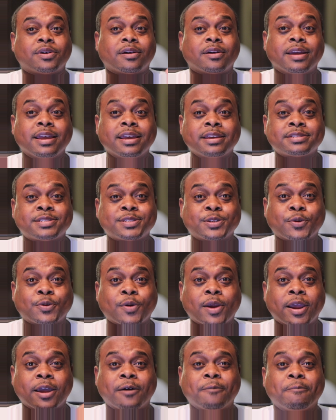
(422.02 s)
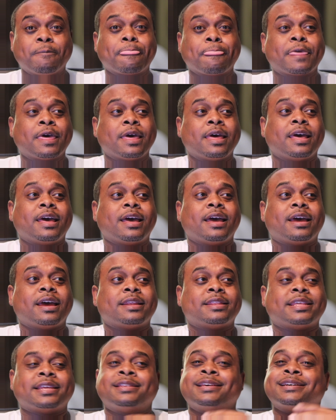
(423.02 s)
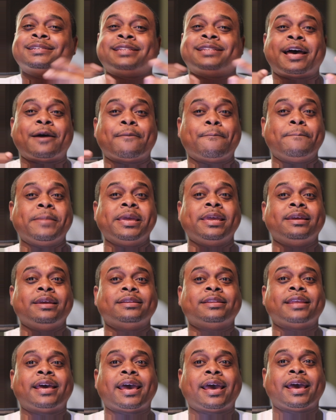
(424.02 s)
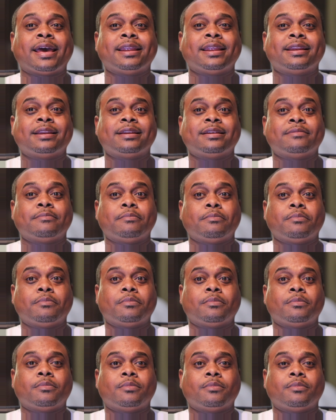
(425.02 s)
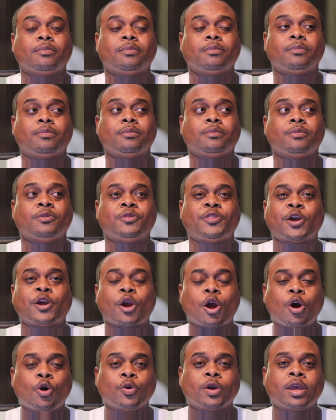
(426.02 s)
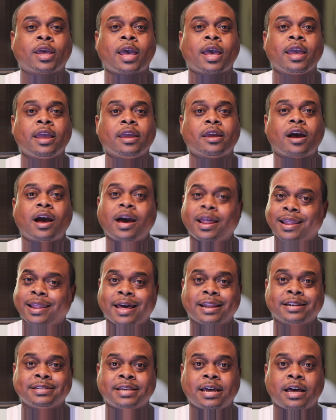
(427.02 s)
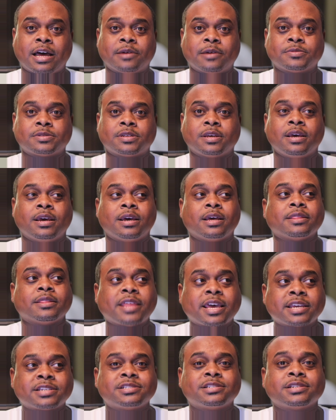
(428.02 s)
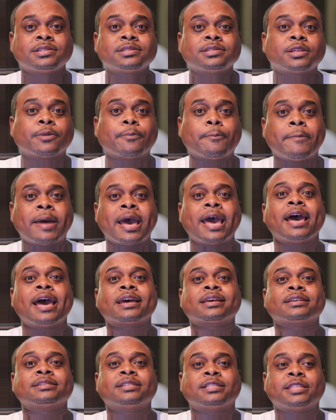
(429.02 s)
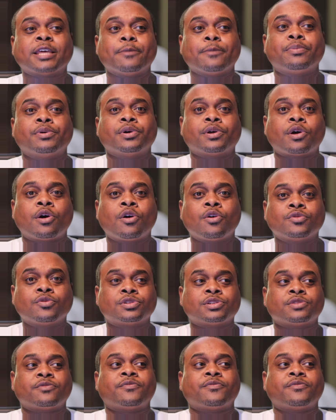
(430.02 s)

or Instagram, that does not mean that they're okay a lot of times. That's just the mask they put on